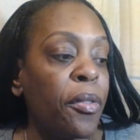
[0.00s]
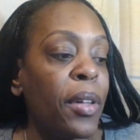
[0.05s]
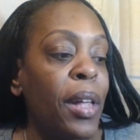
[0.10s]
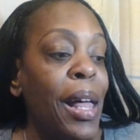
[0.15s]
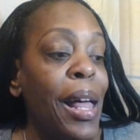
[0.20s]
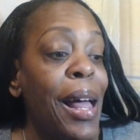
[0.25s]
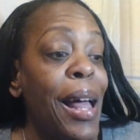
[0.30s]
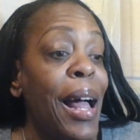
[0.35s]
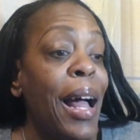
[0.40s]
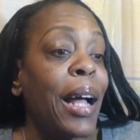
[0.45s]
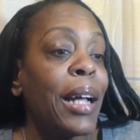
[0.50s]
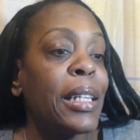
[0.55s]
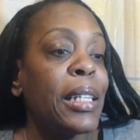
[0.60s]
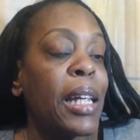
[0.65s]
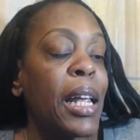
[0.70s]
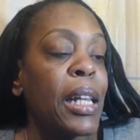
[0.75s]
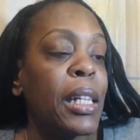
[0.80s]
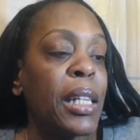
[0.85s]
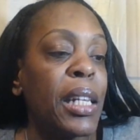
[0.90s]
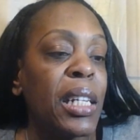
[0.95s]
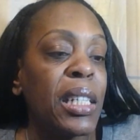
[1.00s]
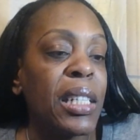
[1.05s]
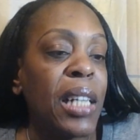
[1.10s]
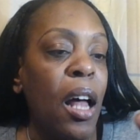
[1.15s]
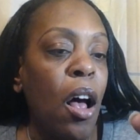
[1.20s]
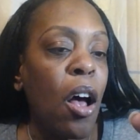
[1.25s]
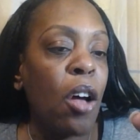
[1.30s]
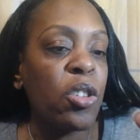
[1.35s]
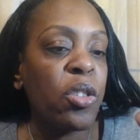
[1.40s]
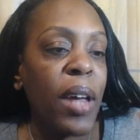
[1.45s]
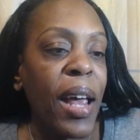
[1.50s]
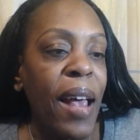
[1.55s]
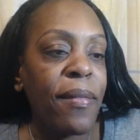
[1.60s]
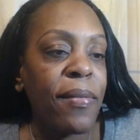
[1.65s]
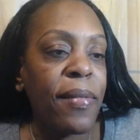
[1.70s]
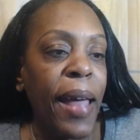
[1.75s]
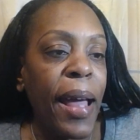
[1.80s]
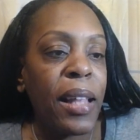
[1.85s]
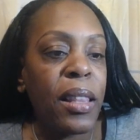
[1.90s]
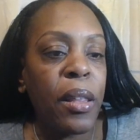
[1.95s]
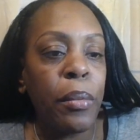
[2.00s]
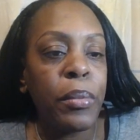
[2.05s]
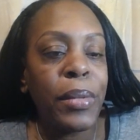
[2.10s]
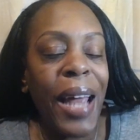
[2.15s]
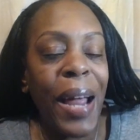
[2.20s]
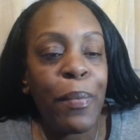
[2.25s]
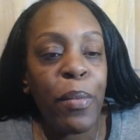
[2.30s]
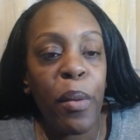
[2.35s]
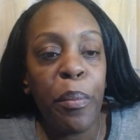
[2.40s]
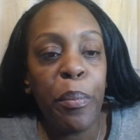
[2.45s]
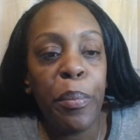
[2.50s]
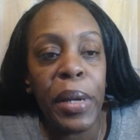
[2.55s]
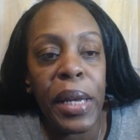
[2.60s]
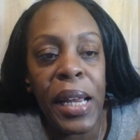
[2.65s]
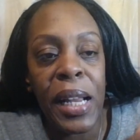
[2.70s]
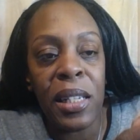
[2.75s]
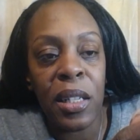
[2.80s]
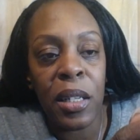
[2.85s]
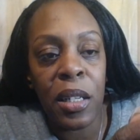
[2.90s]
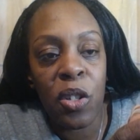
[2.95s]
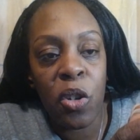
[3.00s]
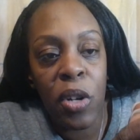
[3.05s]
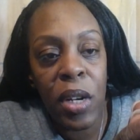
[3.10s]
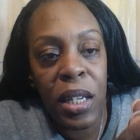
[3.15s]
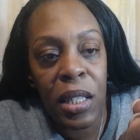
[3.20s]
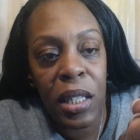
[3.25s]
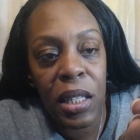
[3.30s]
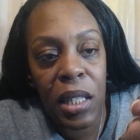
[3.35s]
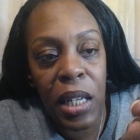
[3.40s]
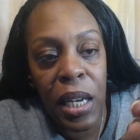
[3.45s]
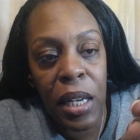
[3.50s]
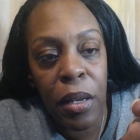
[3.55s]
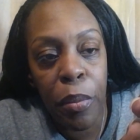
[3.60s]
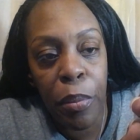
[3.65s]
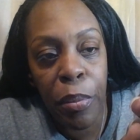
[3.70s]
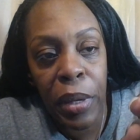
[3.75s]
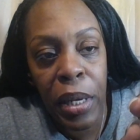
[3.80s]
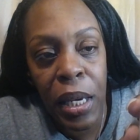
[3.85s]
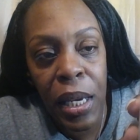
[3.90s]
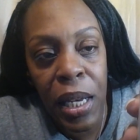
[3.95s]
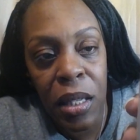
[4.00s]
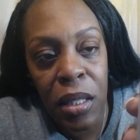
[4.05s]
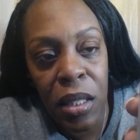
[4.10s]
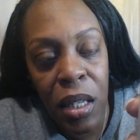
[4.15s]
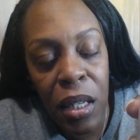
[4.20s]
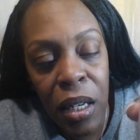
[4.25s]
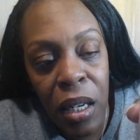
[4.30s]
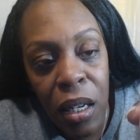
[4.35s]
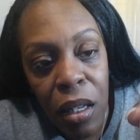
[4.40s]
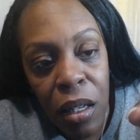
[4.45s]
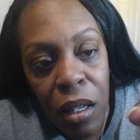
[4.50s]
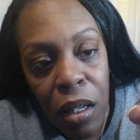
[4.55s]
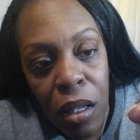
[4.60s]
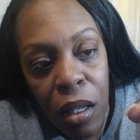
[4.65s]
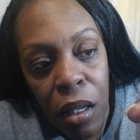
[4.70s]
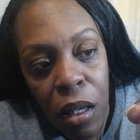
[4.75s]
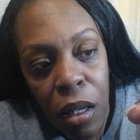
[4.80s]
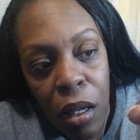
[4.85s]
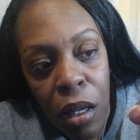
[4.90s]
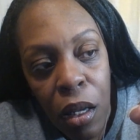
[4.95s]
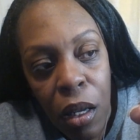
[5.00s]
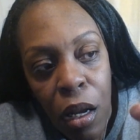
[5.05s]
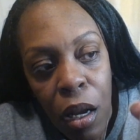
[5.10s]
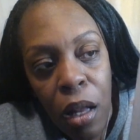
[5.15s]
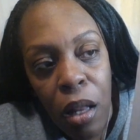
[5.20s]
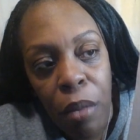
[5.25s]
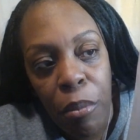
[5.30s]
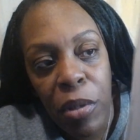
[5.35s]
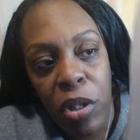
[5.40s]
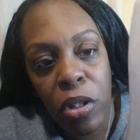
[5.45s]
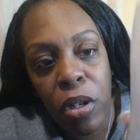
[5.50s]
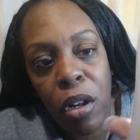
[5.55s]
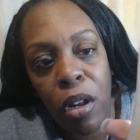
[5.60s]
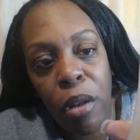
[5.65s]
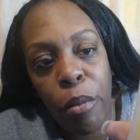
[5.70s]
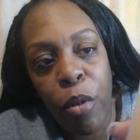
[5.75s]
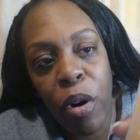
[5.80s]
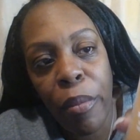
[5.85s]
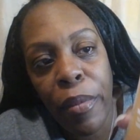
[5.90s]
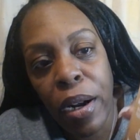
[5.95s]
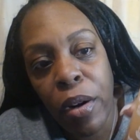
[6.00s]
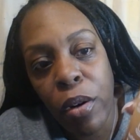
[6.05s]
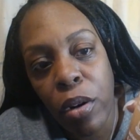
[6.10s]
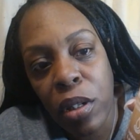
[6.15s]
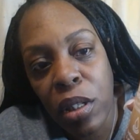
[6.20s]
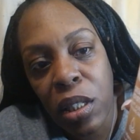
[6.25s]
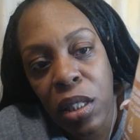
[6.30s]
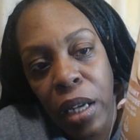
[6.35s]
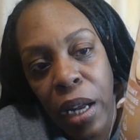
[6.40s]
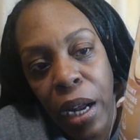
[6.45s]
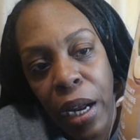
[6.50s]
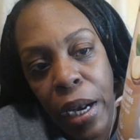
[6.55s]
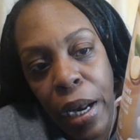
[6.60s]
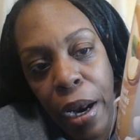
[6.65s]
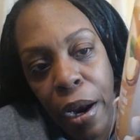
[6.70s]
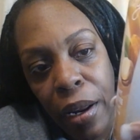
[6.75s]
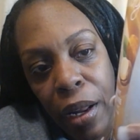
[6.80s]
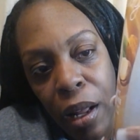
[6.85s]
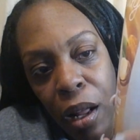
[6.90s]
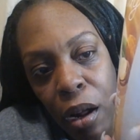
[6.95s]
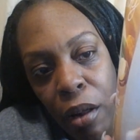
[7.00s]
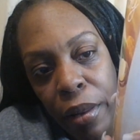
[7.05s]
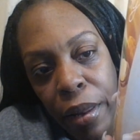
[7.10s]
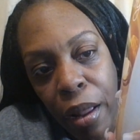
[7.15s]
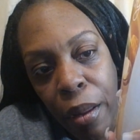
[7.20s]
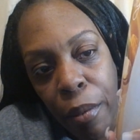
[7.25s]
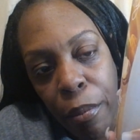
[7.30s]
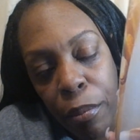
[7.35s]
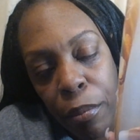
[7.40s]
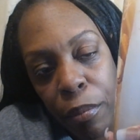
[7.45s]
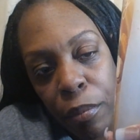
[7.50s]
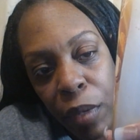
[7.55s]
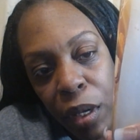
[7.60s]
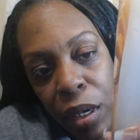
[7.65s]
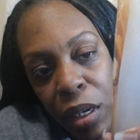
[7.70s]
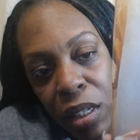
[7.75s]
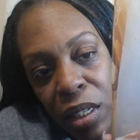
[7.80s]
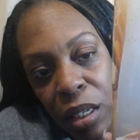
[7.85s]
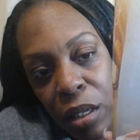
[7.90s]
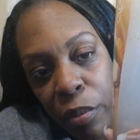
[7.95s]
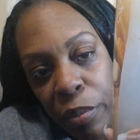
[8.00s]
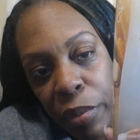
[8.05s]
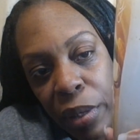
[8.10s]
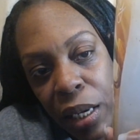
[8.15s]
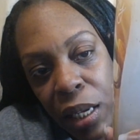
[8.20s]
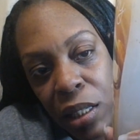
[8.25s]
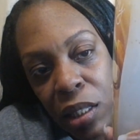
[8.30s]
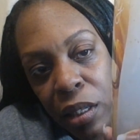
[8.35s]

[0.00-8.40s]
and this also have like the type of beads in it so you can see the beads in it should little more better on this side there you go yeah can you see the beads in there